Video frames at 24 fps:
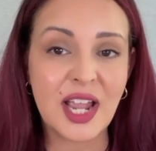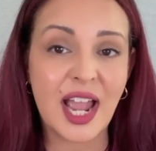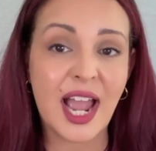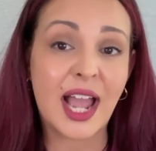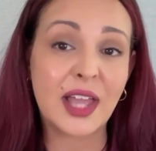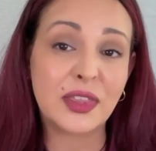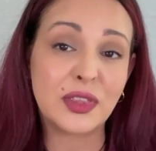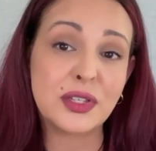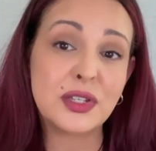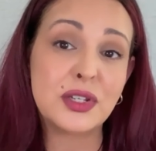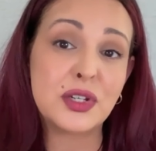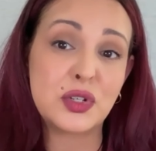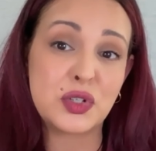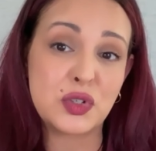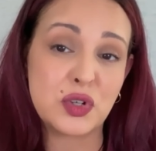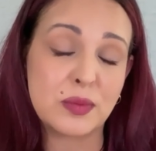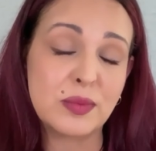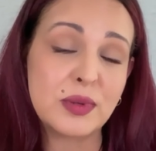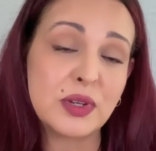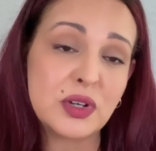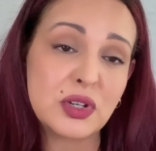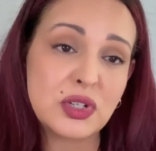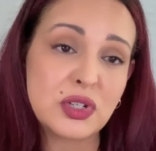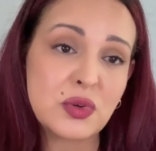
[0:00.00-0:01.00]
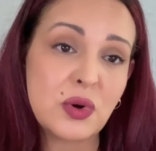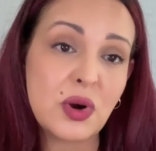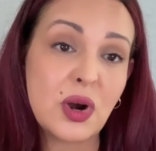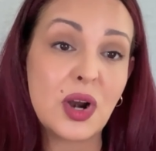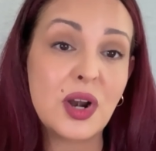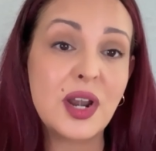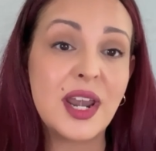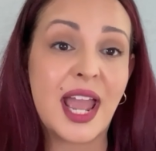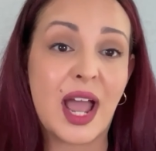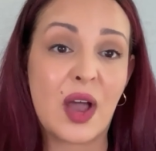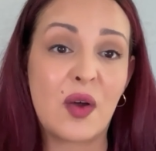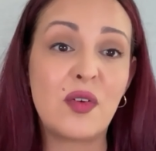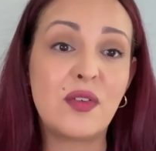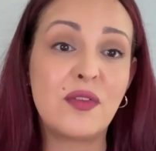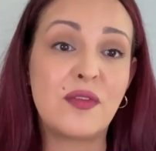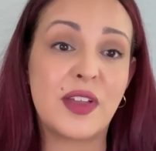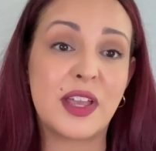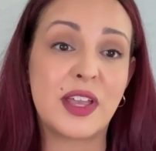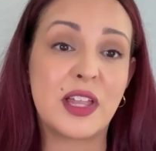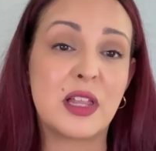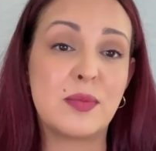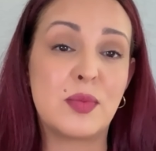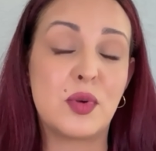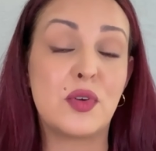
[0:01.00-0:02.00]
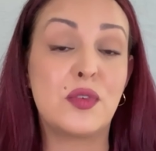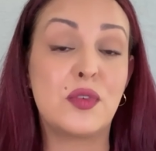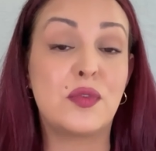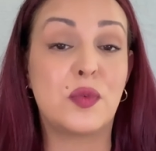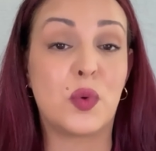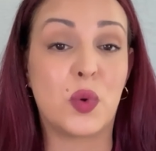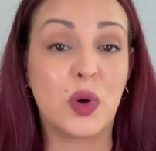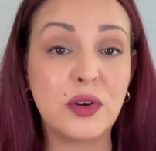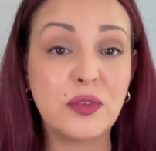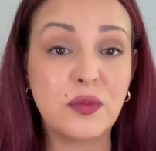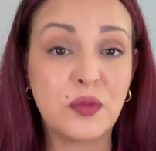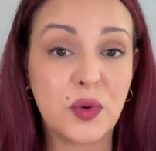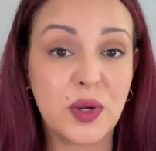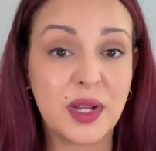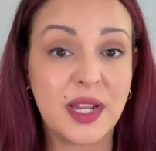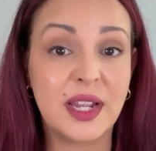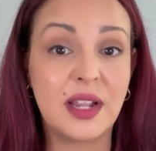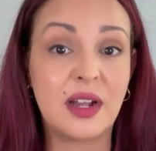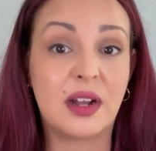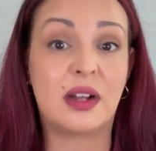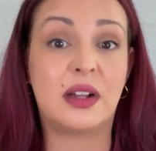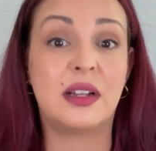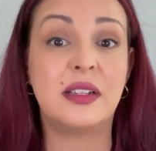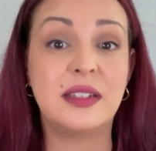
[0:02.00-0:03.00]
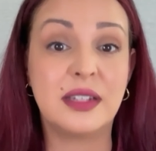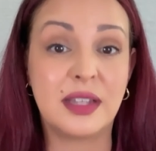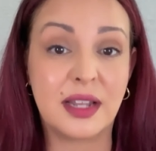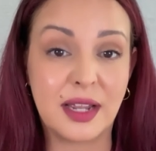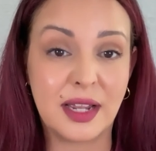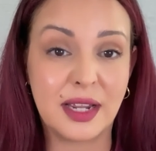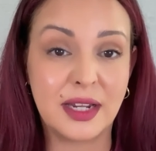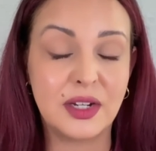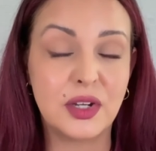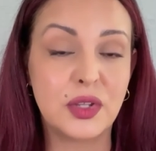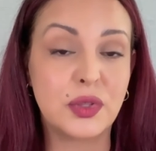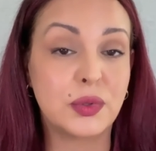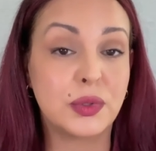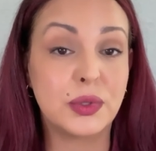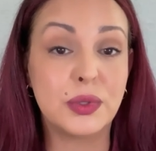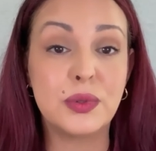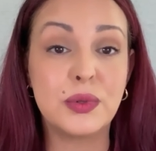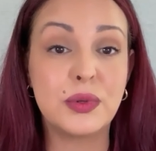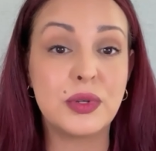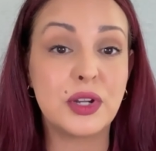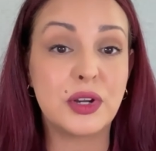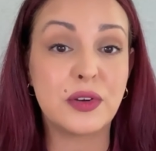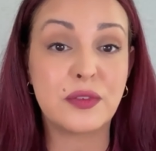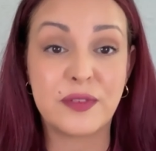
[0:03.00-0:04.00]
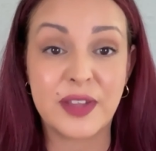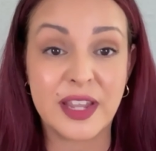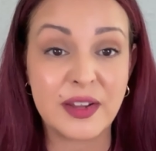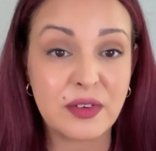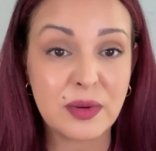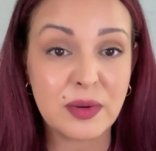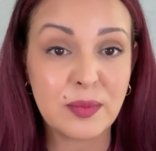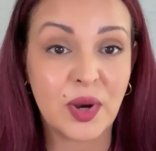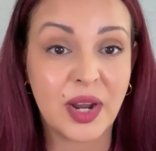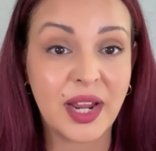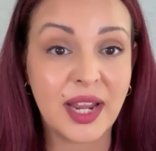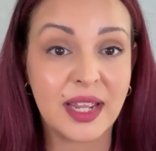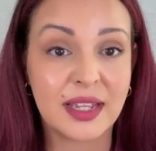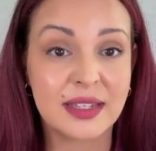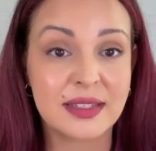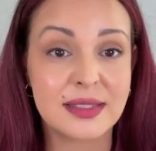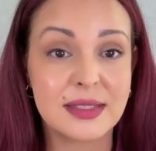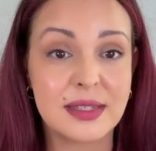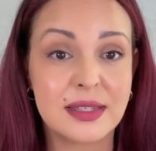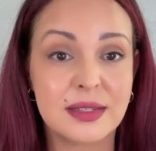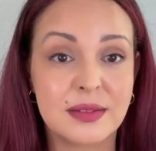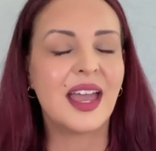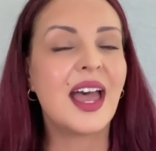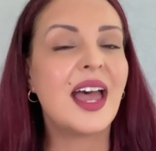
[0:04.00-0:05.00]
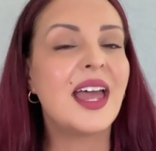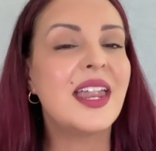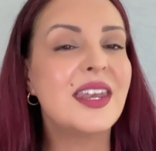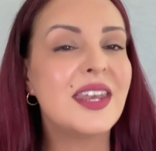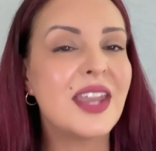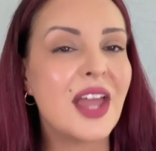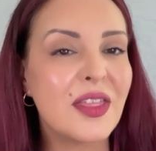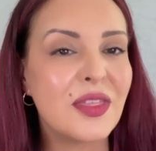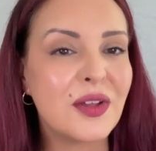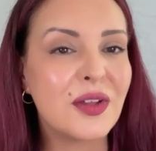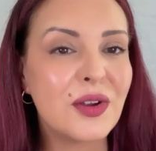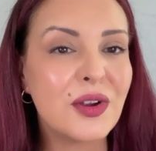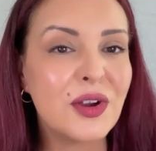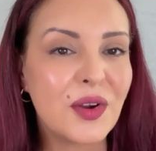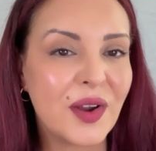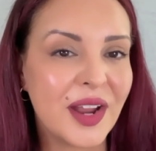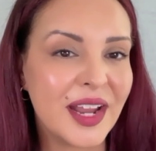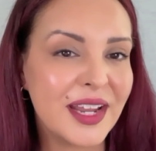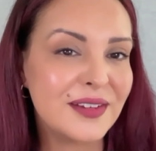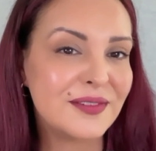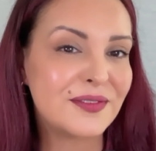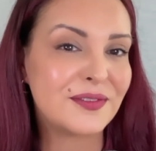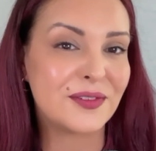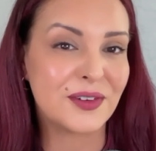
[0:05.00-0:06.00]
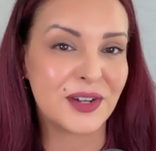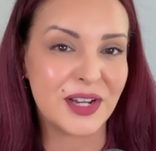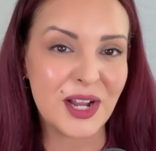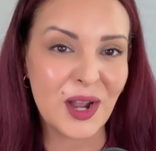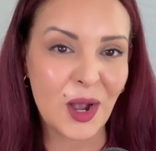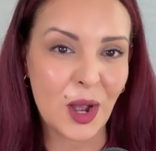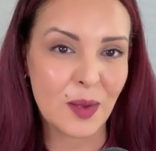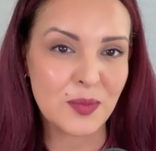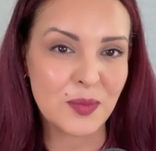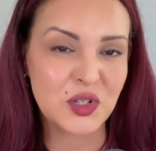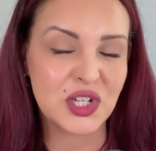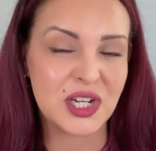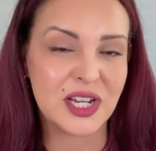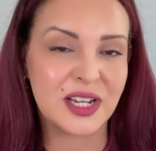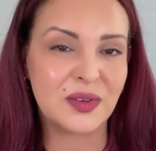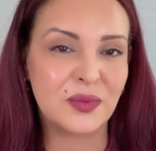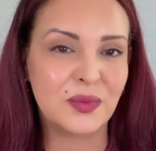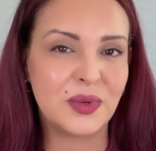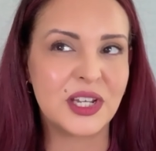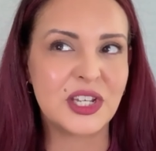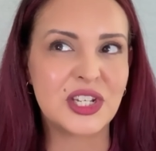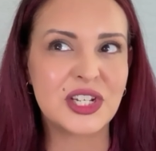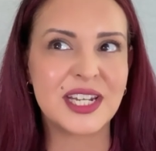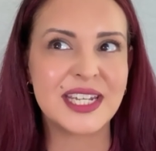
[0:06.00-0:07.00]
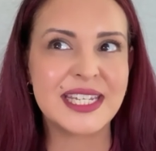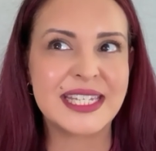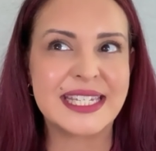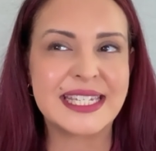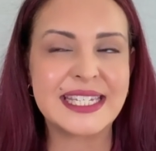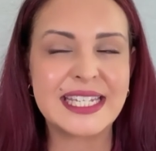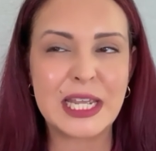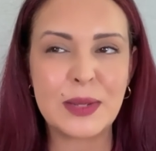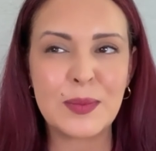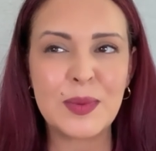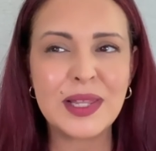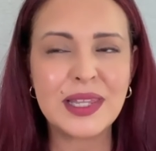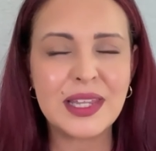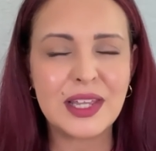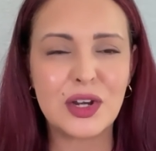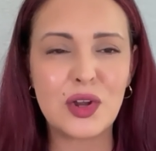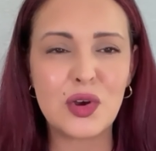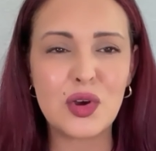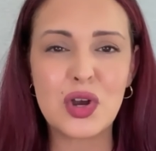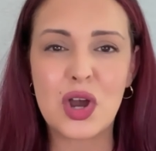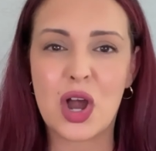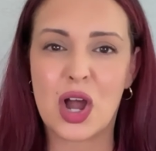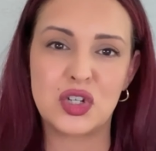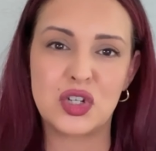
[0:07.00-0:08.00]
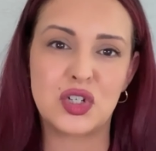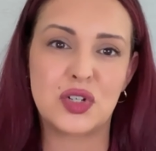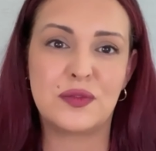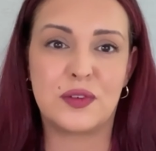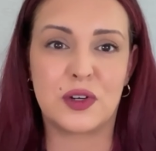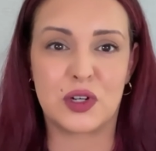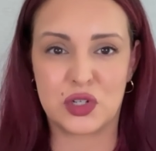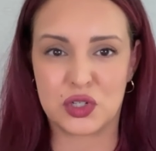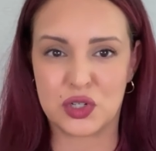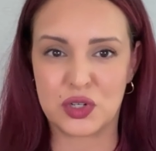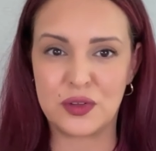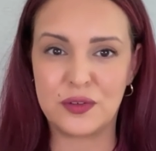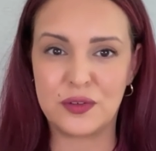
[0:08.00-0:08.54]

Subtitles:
at the distributor store are now available for free online through your favorite brands. Another great free option, which can seem a little controversial